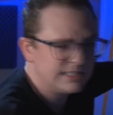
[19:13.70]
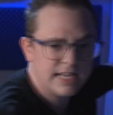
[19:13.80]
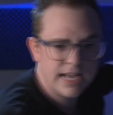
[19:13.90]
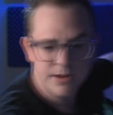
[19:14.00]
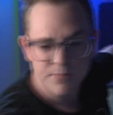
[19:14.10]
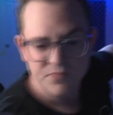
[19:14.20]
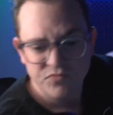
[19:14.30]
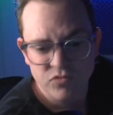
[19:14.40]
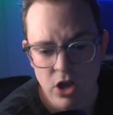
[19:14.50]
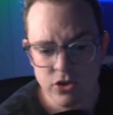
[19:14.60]
say
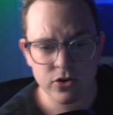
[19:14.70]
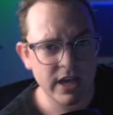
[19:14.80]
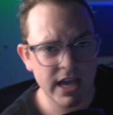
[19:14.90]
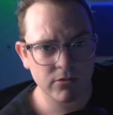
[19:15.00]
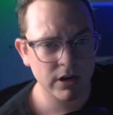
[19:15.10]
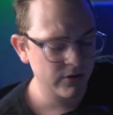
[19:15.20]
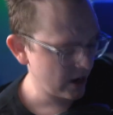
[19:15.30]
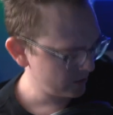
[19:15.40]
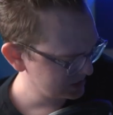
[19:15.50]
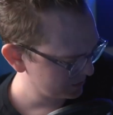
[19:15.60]
you can't run
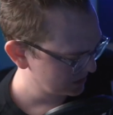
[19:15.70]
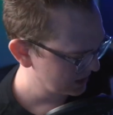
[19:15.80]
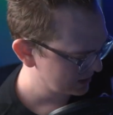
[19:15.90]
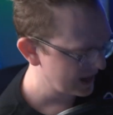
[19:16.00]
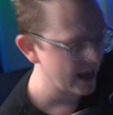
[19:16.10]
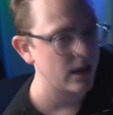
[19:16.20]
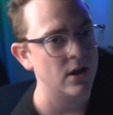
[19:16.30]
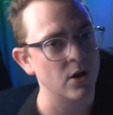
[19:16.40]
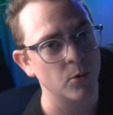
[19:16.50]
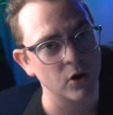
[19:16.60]
around with something like that,
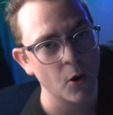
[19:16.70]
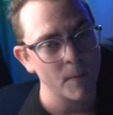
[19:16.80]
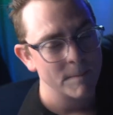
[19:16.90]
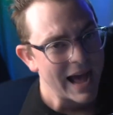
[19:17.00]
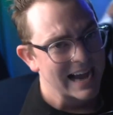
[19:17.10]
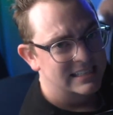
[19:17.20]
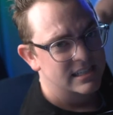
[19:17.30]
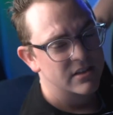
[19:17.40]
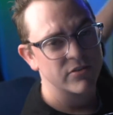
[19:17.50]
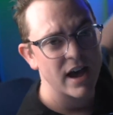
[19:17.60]
we'll go back to
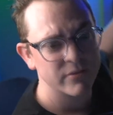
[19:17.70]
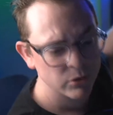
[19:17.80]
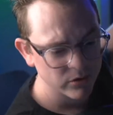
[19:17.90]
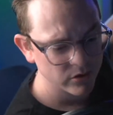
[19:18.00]
the 5-in-1